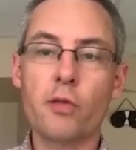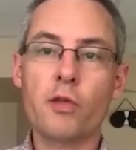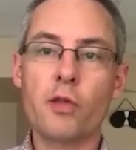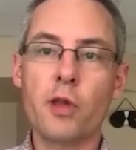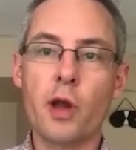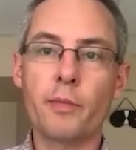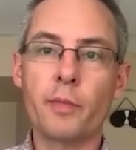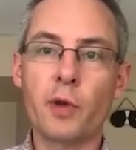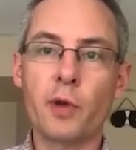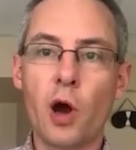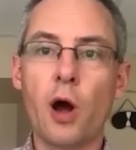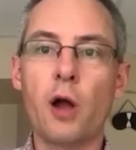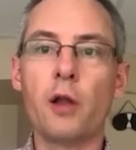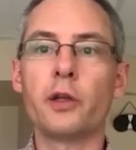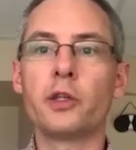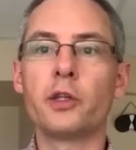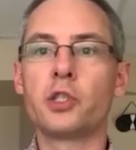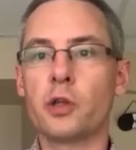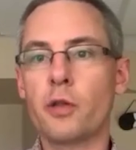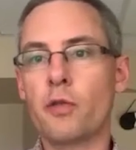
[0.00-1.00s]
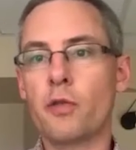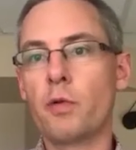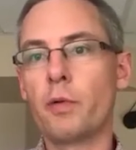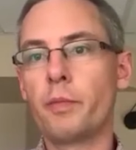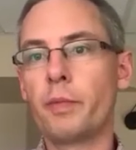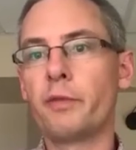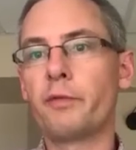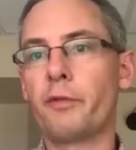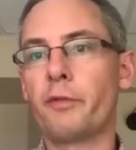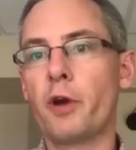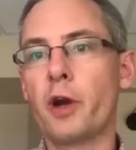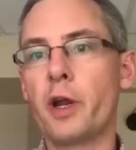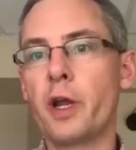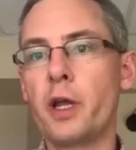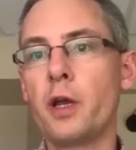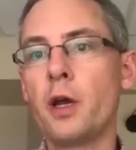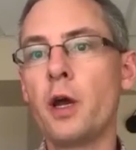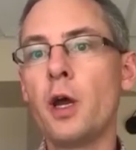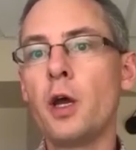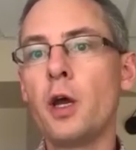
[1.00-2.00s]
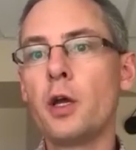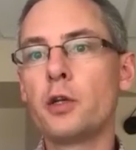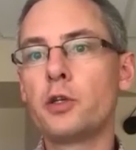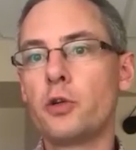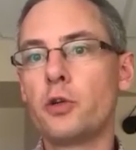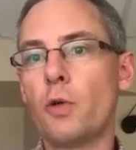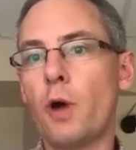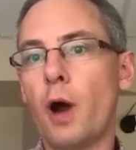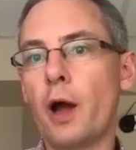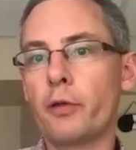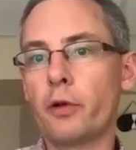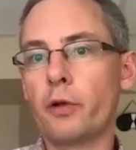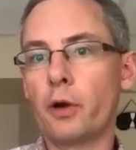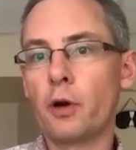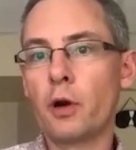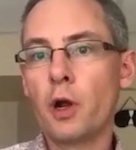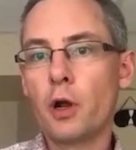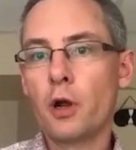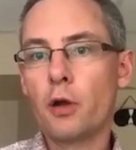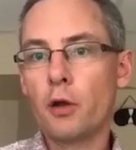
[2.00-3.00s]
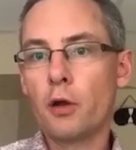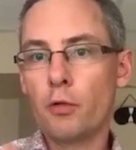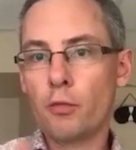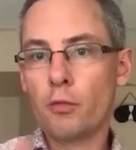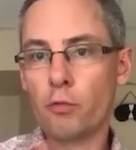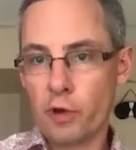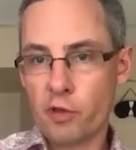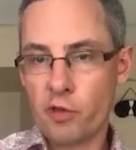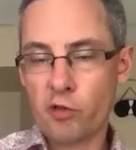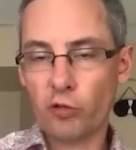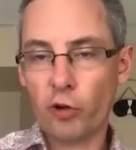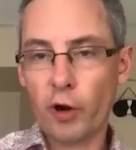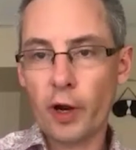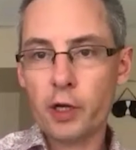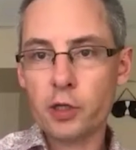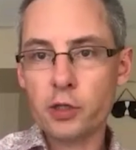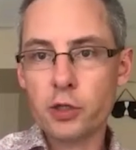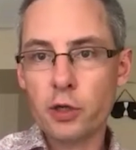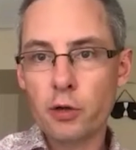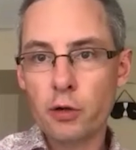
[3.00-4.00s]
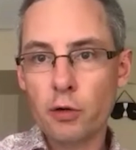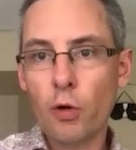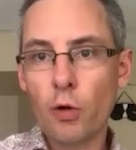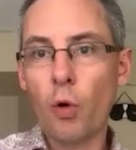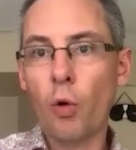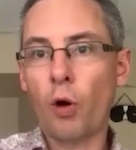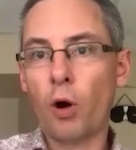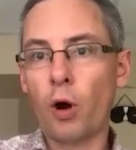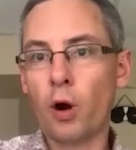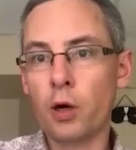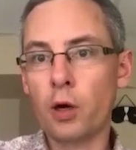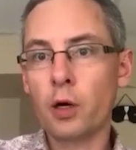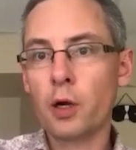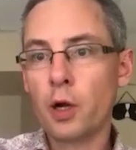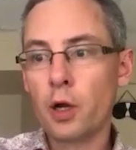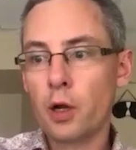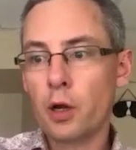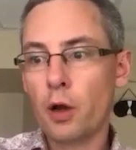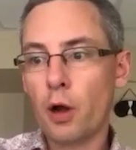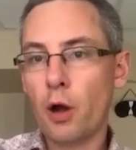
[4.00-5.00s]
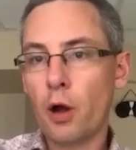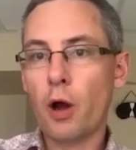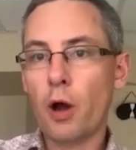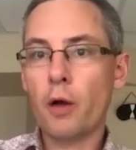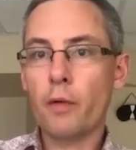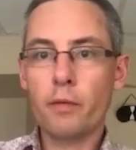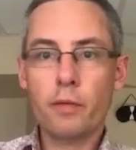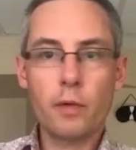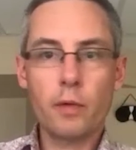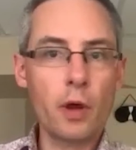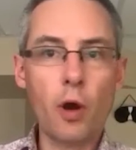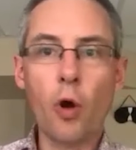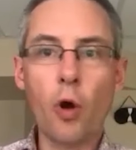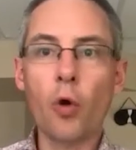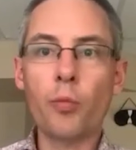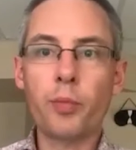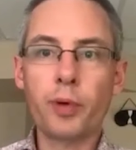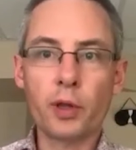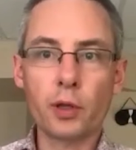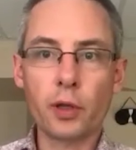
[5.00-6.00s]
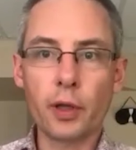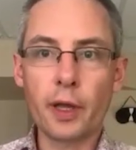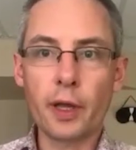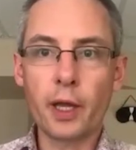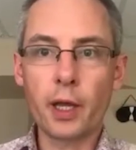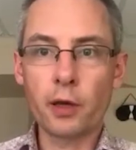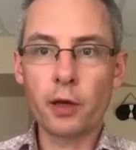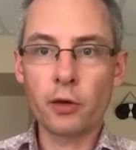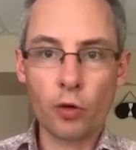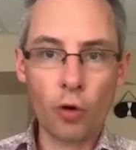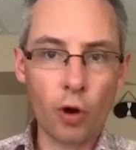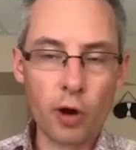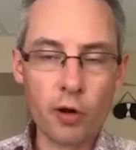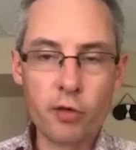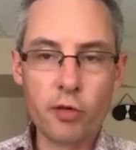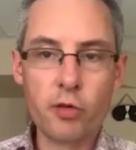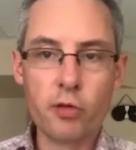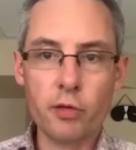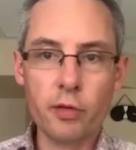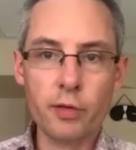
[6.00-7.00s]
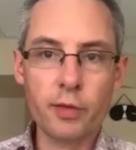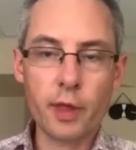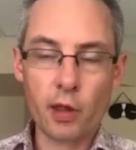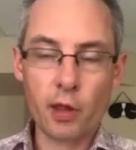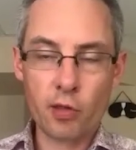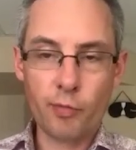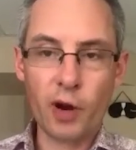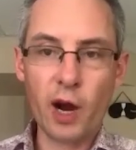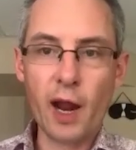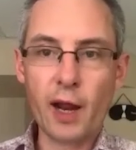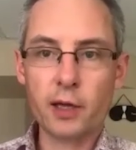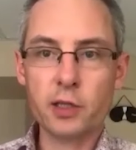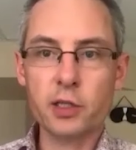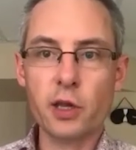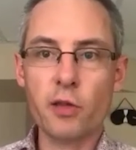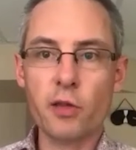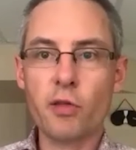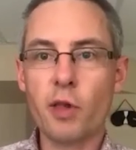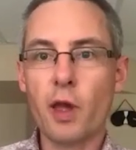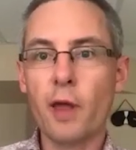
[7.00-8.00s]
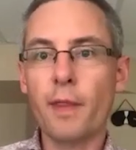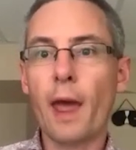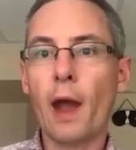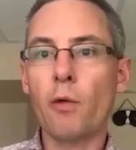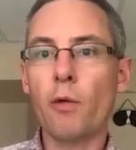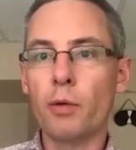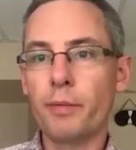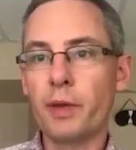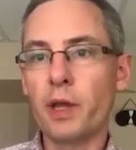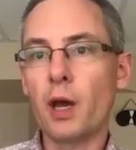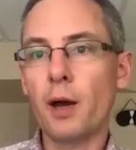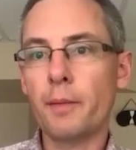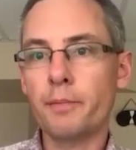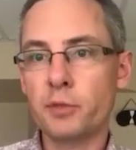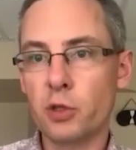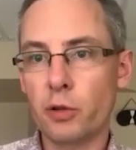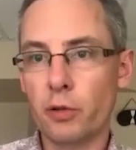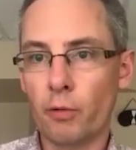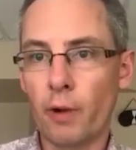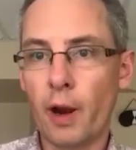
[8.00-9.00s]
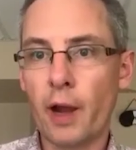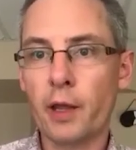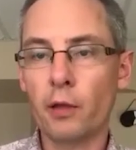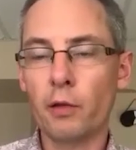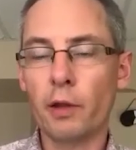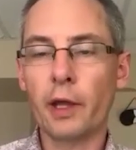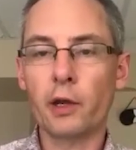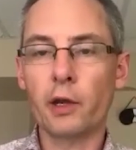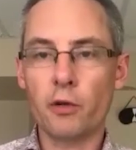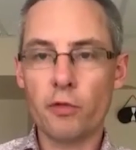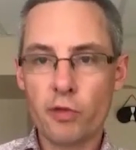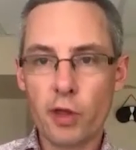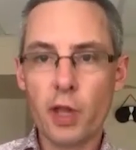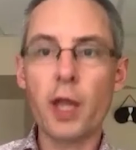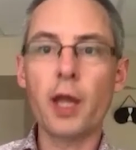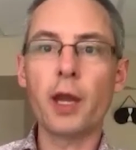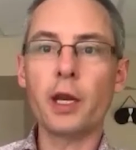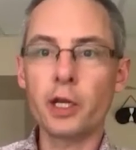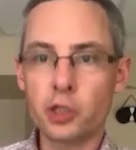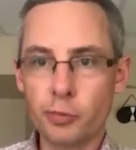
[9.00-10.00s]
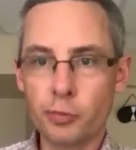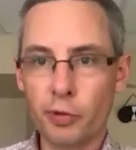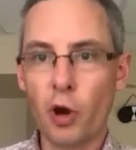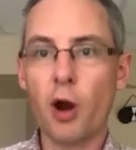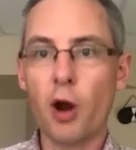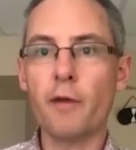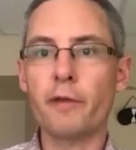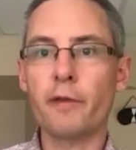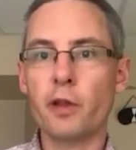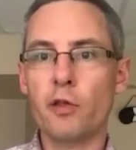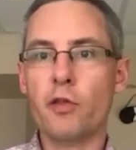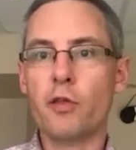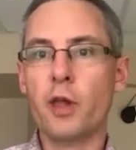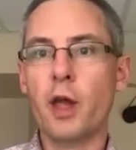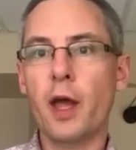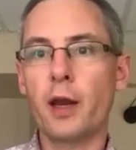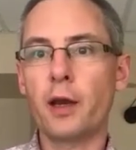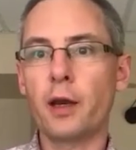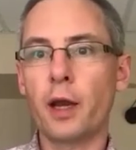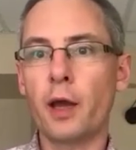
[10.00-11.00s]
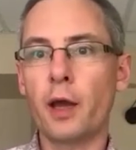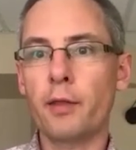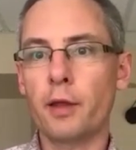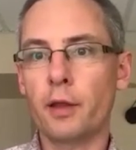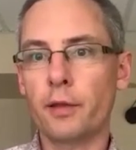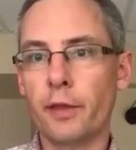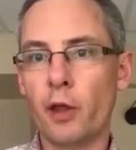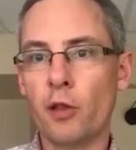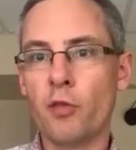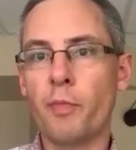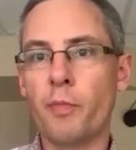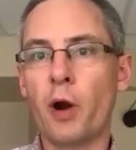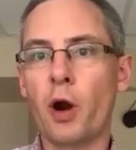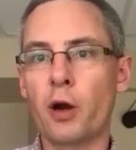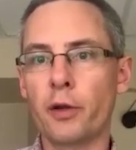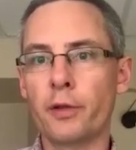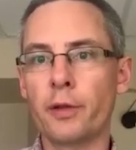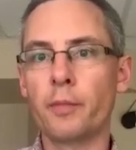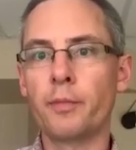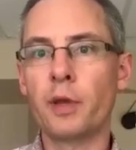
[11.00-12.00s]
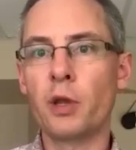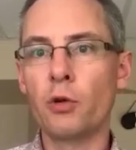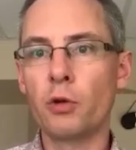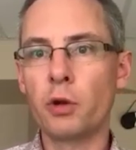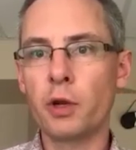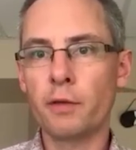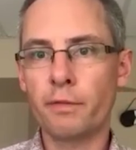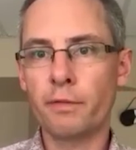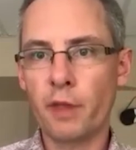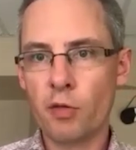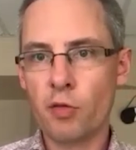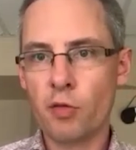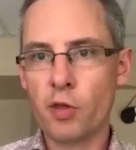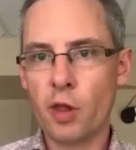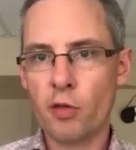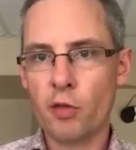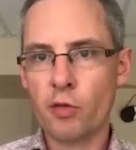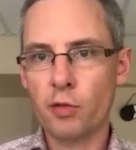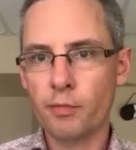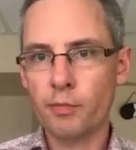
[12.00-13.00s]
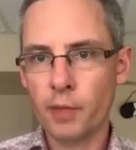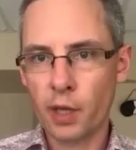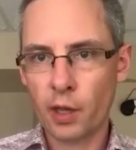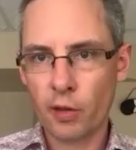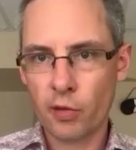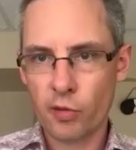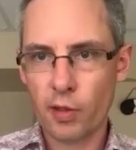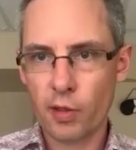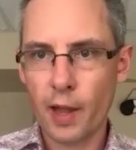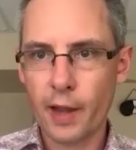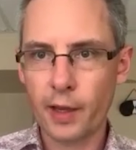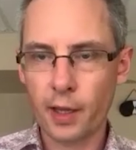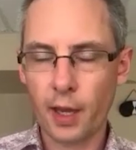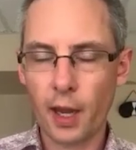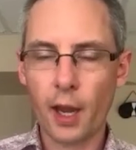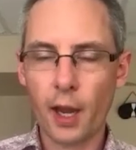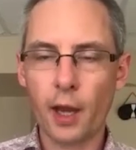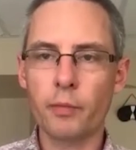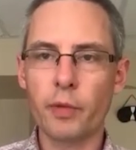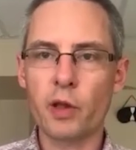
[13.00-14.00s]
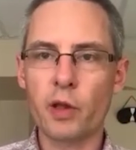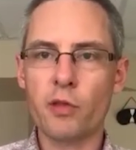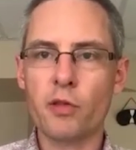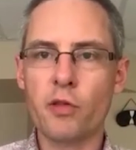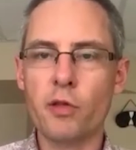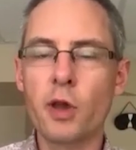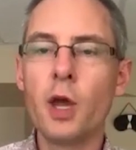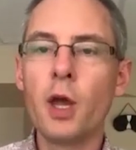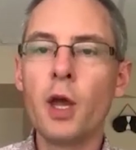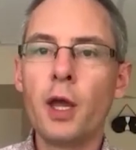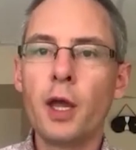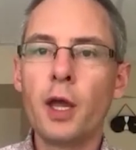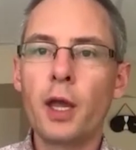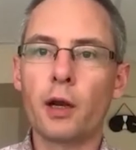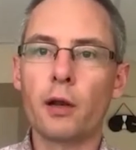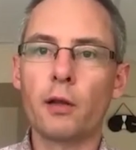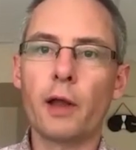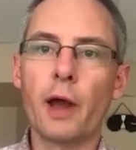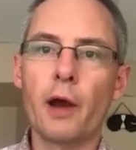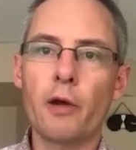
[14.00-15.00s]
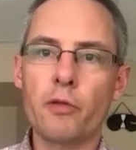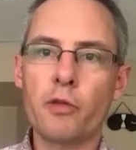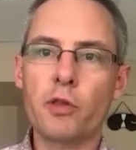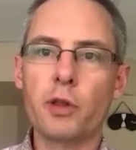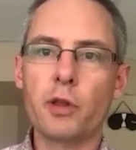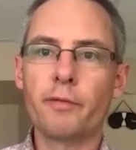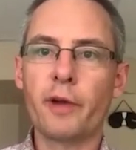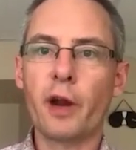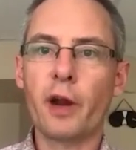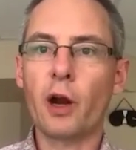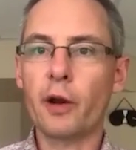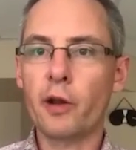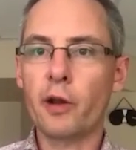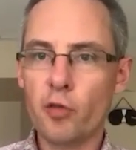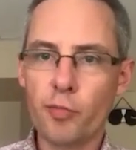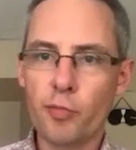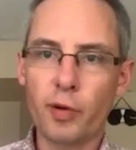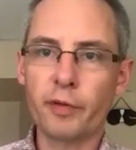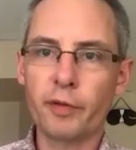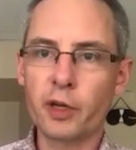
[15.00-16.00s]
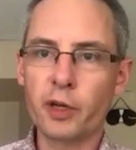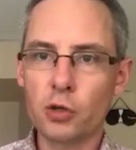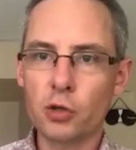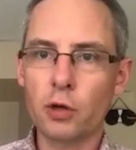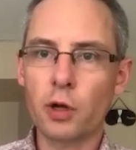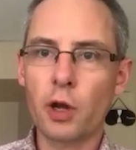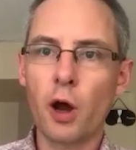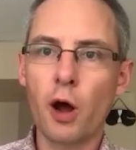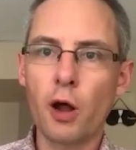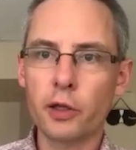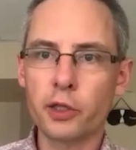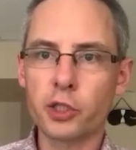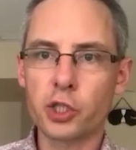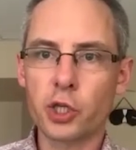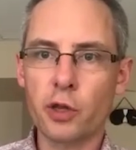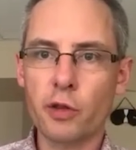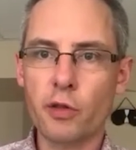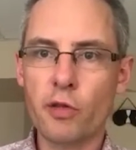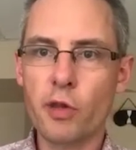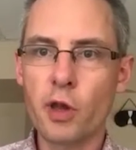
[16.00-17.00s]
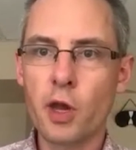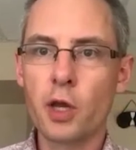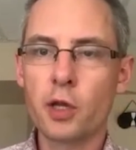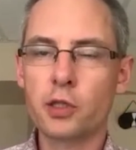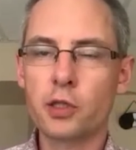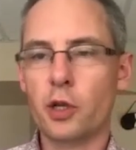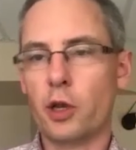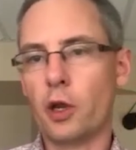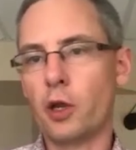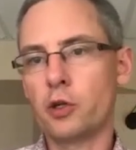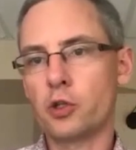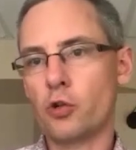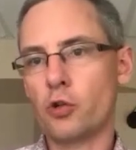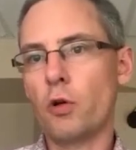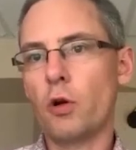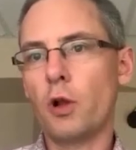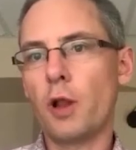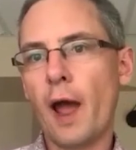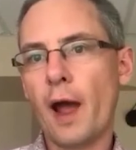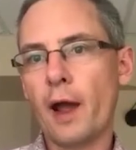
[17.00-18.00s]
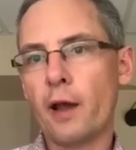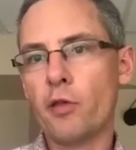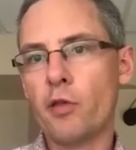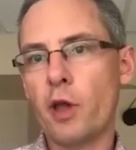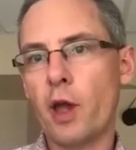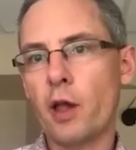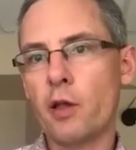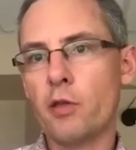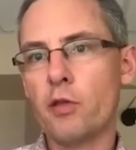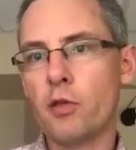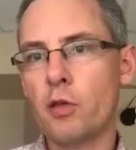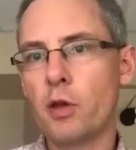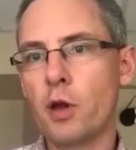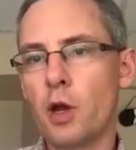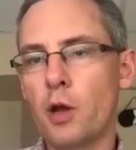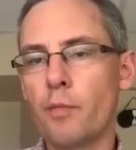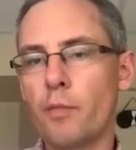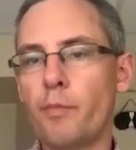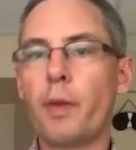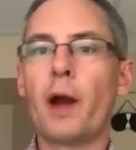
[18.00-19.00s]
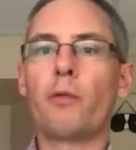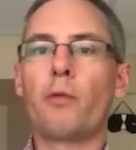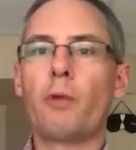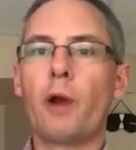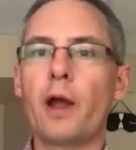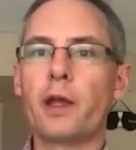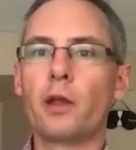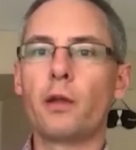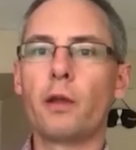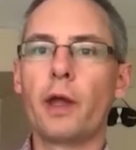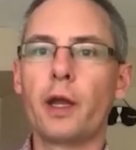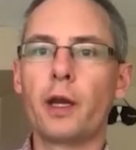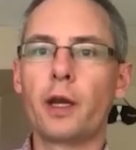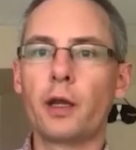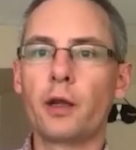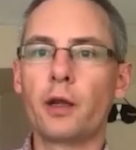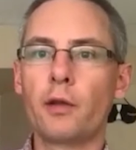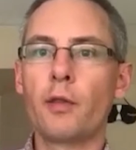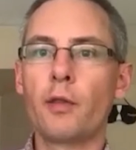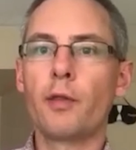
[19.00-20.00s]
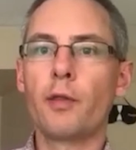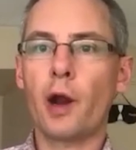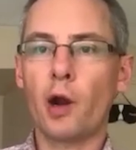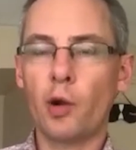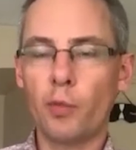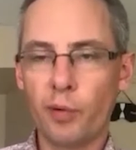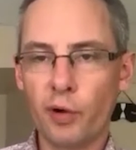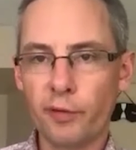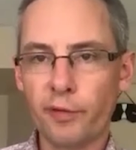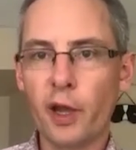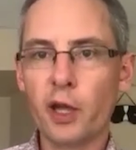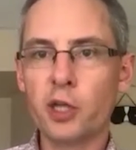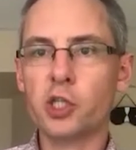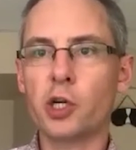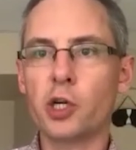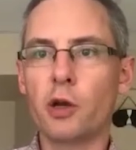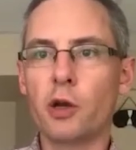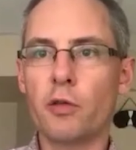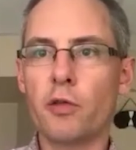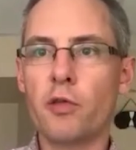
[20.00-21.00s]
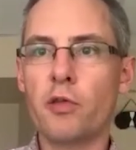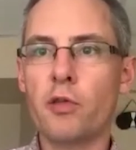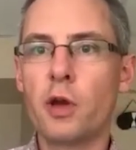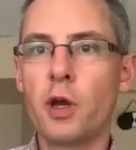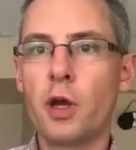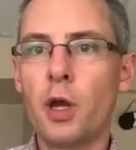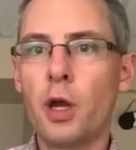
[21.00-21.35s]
some colleges would be free to either restrict or openly endorse this practice, and that would be up to the regulators in each province. And I think that's part of the beauty of this system, because like cannabis, it allows the various provincial colleges to control access by regulating their professionals.